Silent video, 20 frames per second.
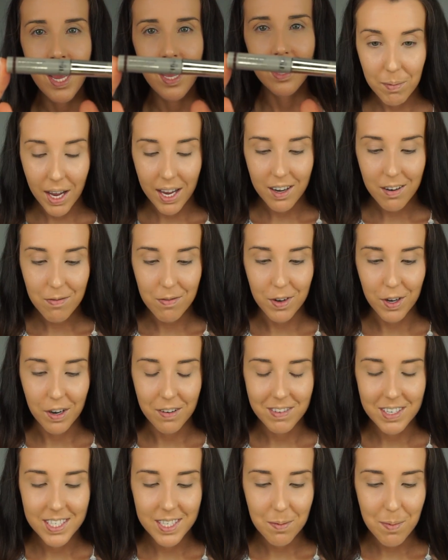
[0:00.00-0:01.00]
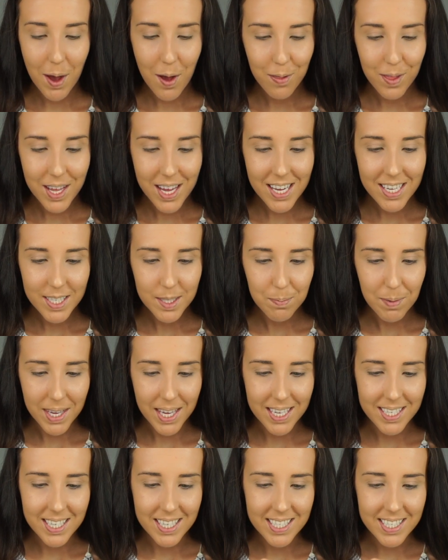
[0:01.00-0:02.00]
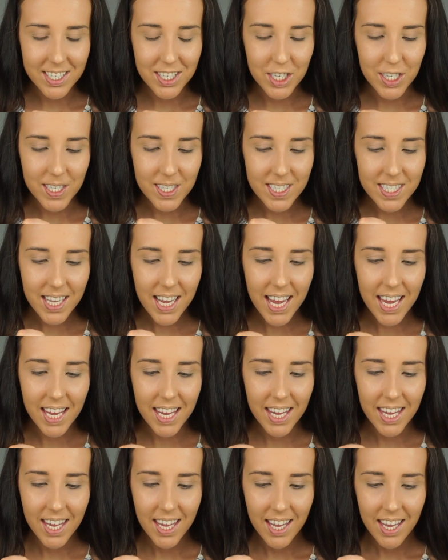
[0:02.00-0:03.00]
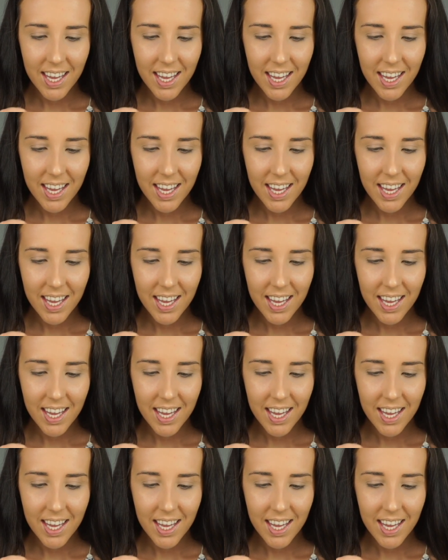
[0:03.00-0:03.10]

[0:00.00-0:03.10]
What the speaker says: I'm kind of nervous about this because it's just like,